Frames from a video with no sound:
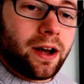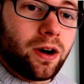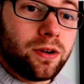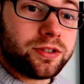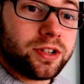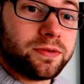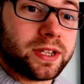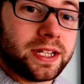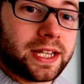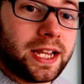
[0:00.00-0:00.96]
Also,
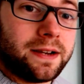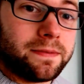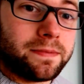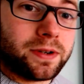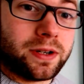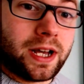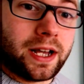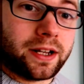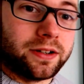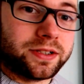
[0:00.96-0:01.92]
the key
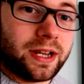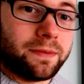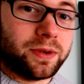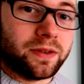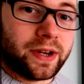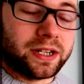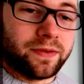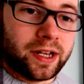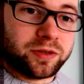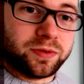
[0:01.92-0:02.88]
concept with the van der
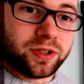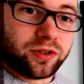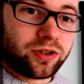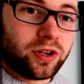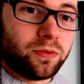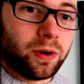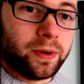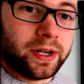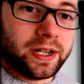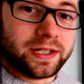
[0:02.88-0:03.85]
Waals, which I'll show you what
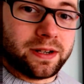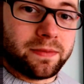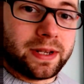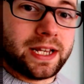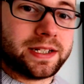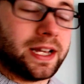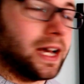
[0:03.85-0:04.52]
one is in a minute,